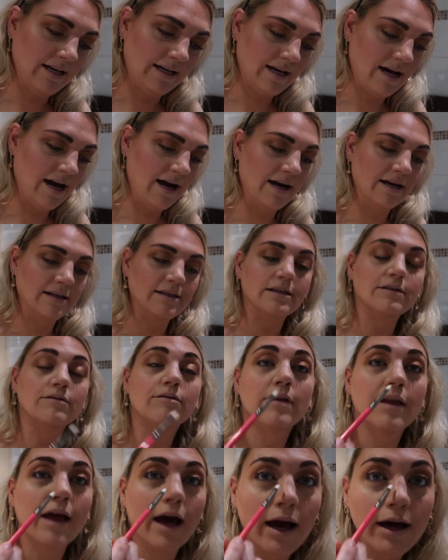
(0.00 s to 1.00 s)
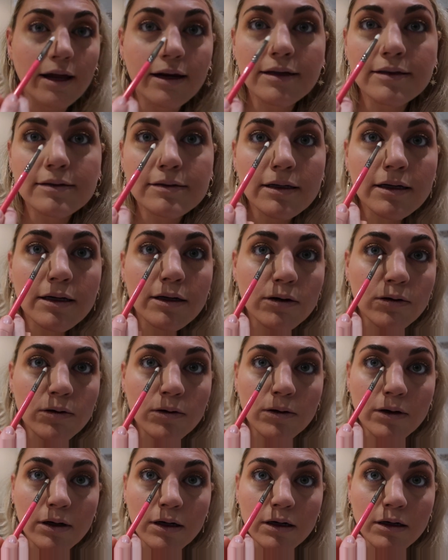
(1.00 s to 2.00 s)
I can't live without is inner
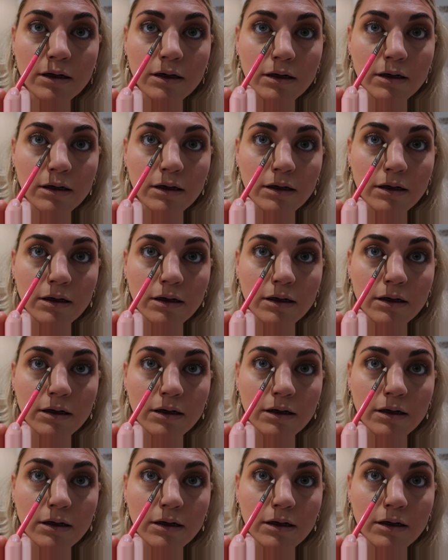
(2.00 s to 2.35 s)
corner.